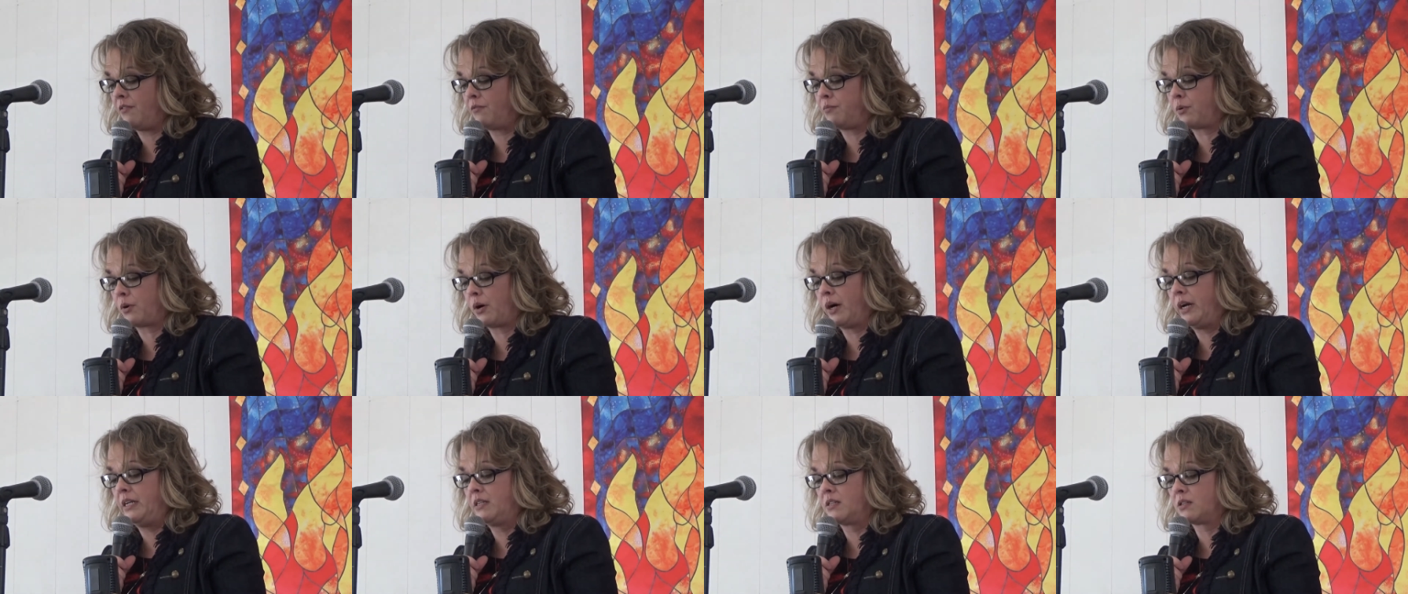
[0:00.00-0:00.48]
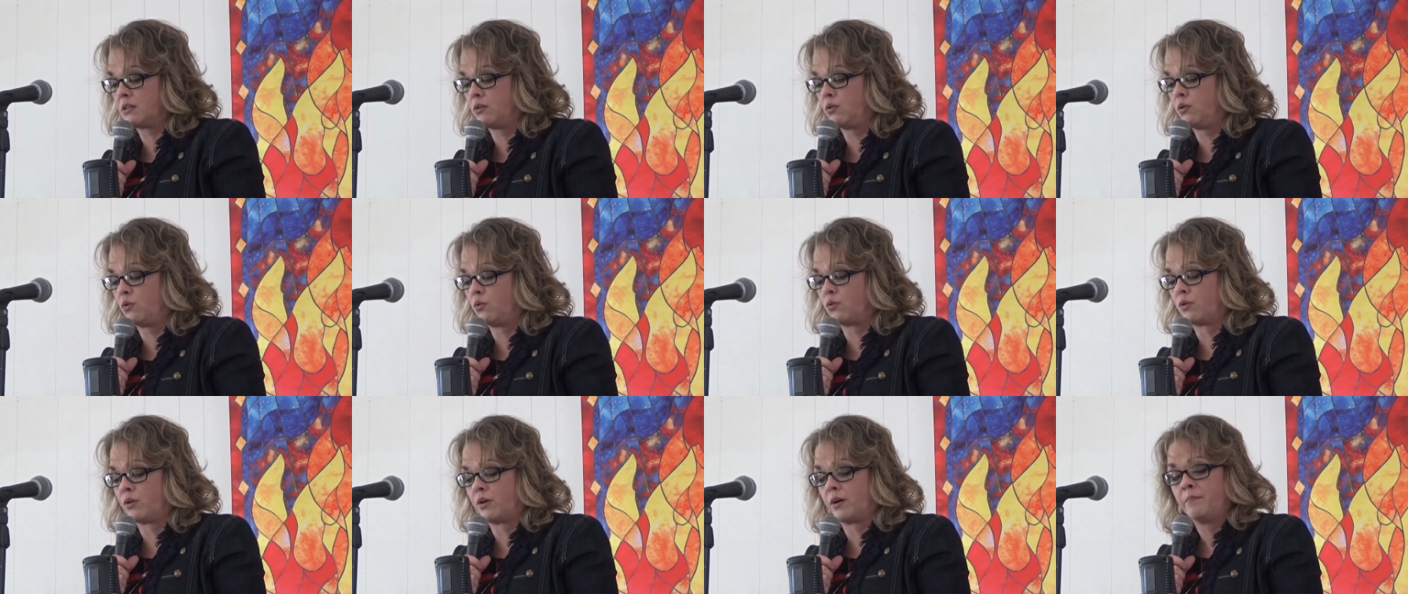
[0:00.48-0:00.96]
Praise the
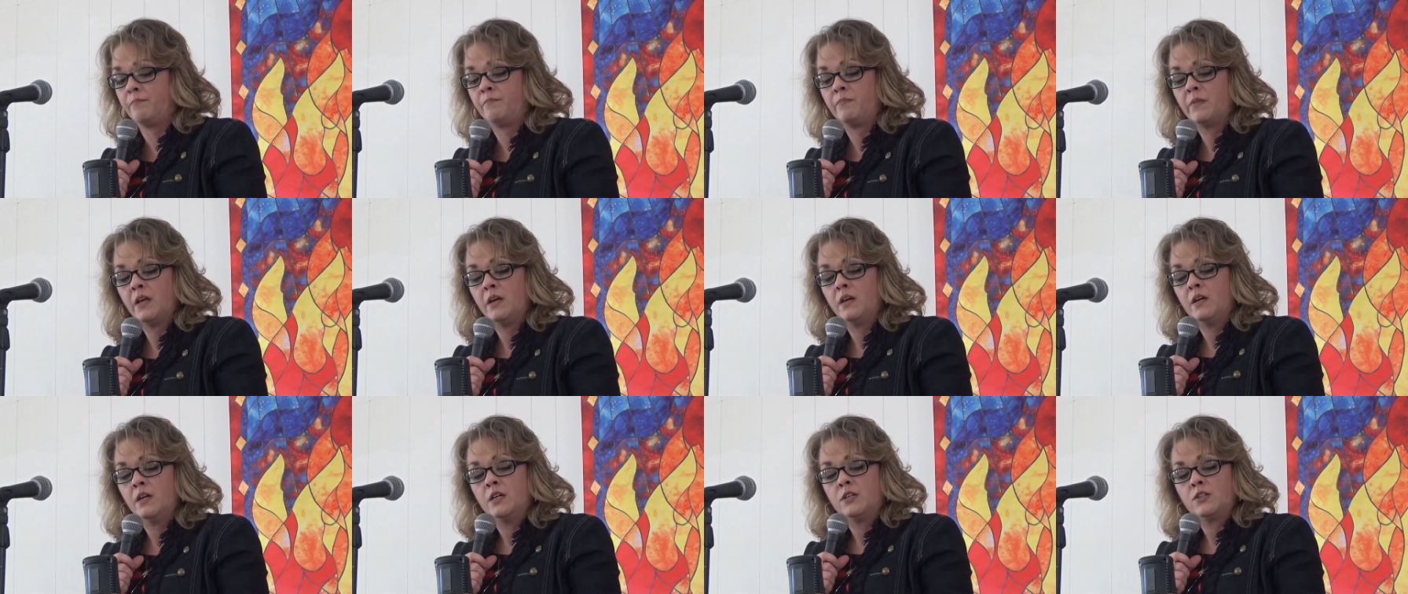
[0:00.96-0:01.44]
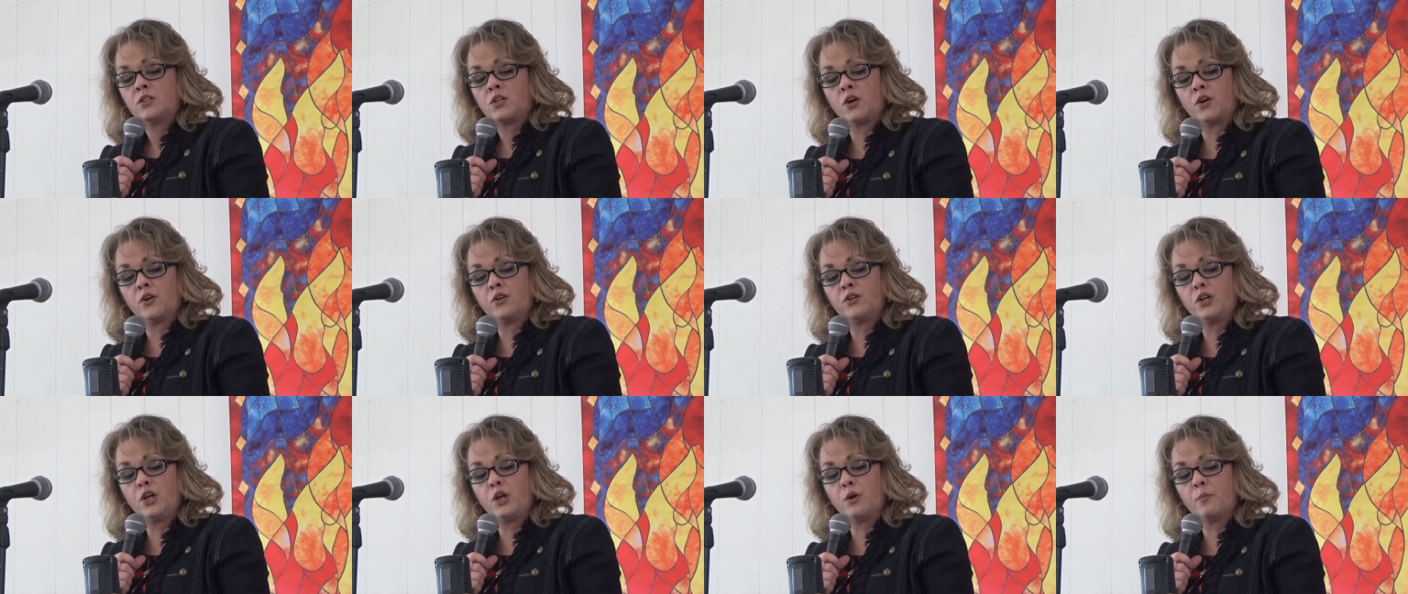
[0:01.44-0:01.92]
Lord.
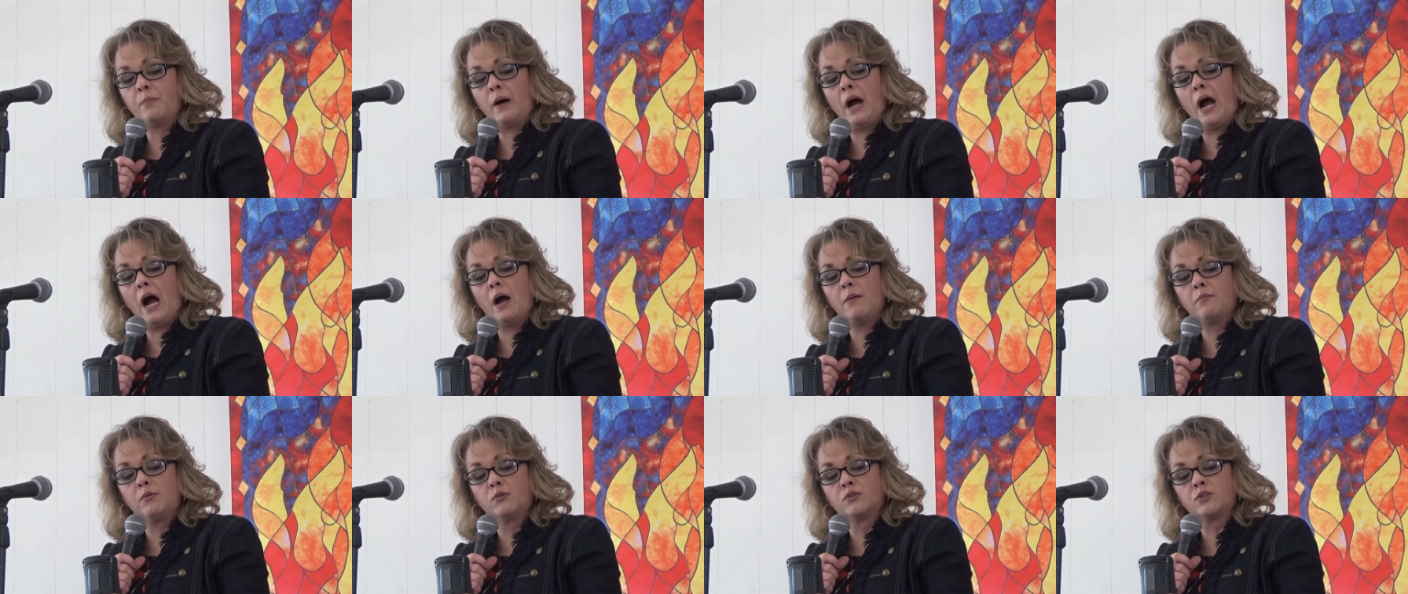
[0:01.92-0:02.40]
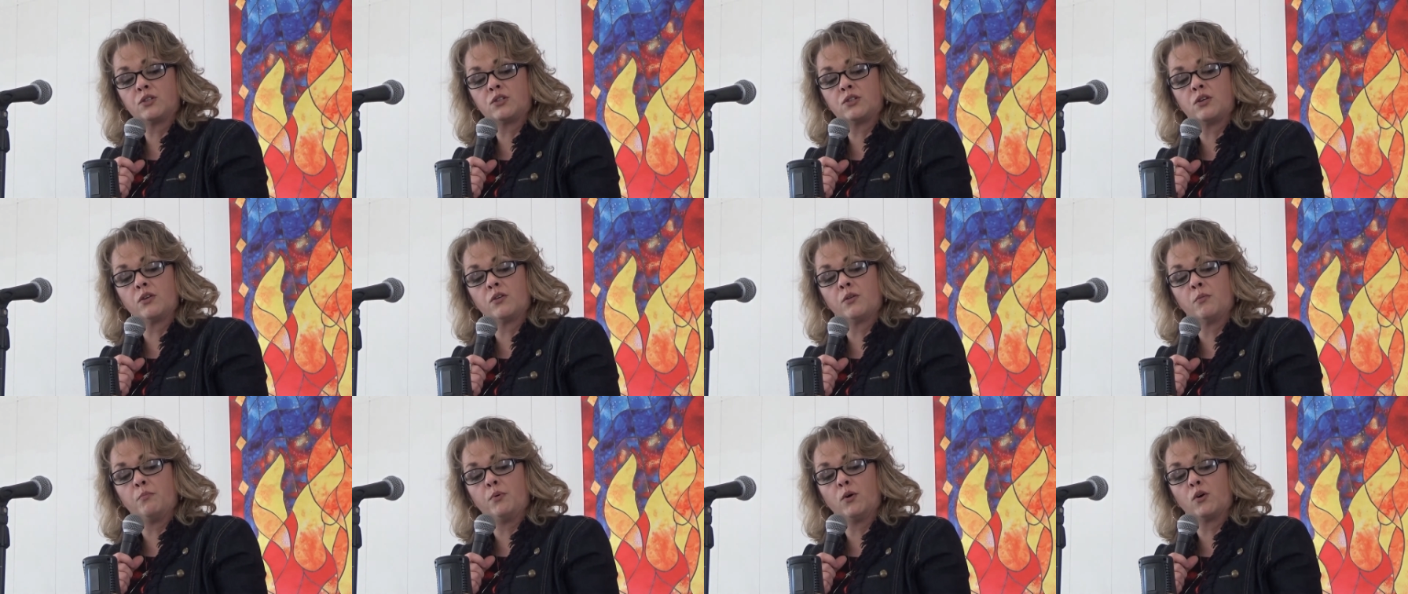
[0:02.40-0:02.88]
Turn to your Bibles to
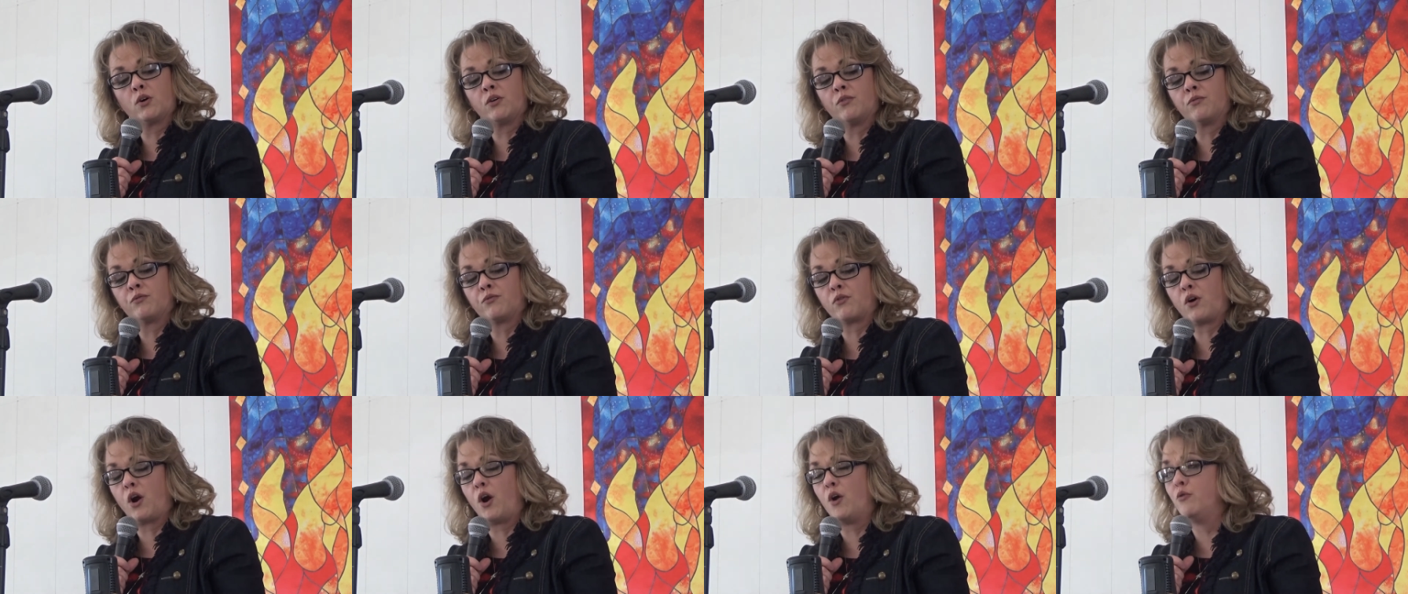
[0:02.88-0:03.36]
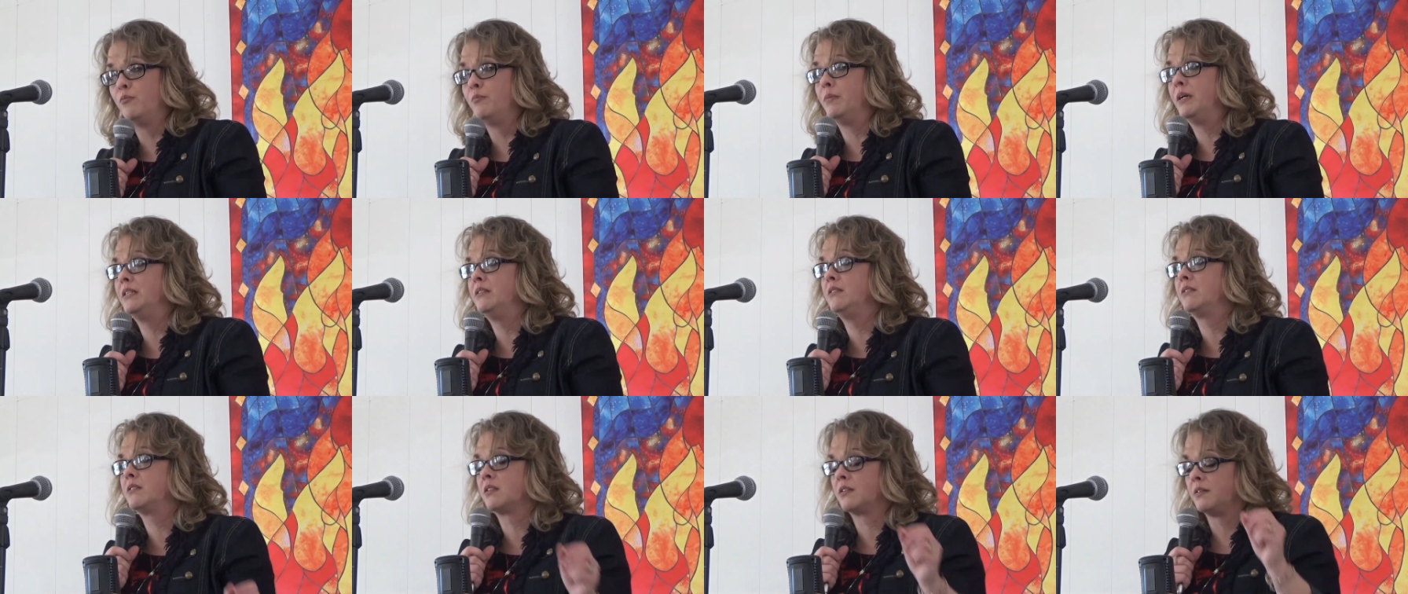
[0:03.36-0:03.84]
the book of
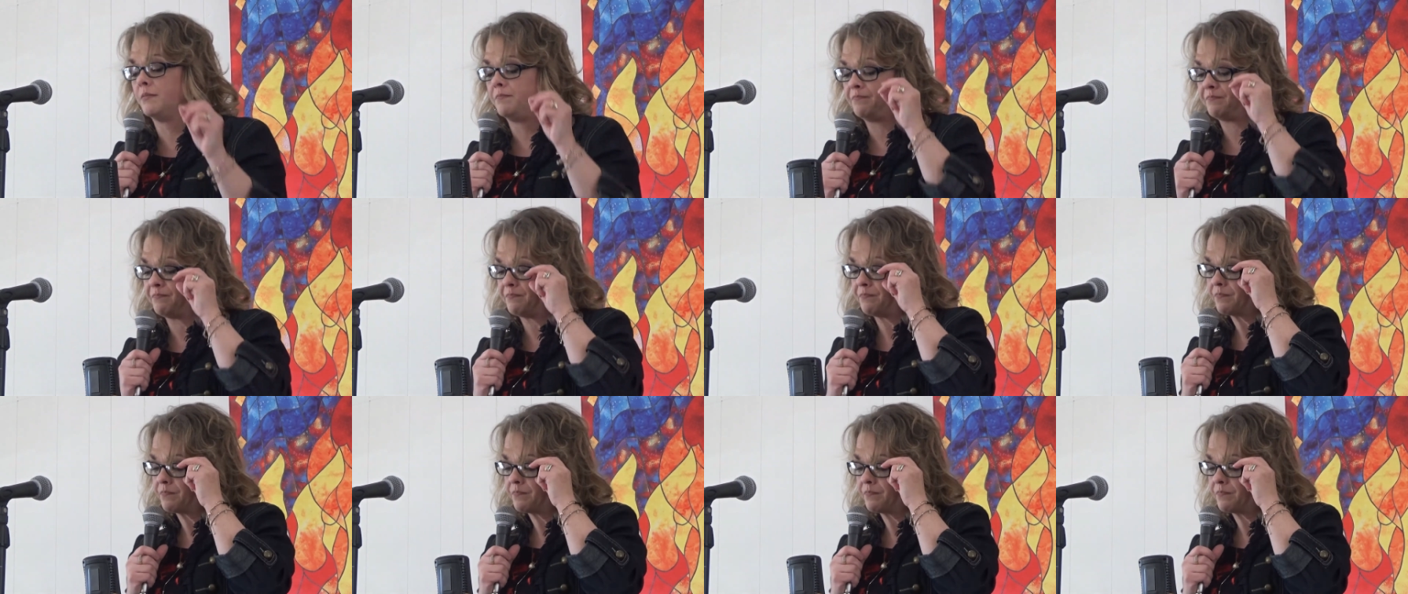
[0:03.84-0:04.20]
Romans.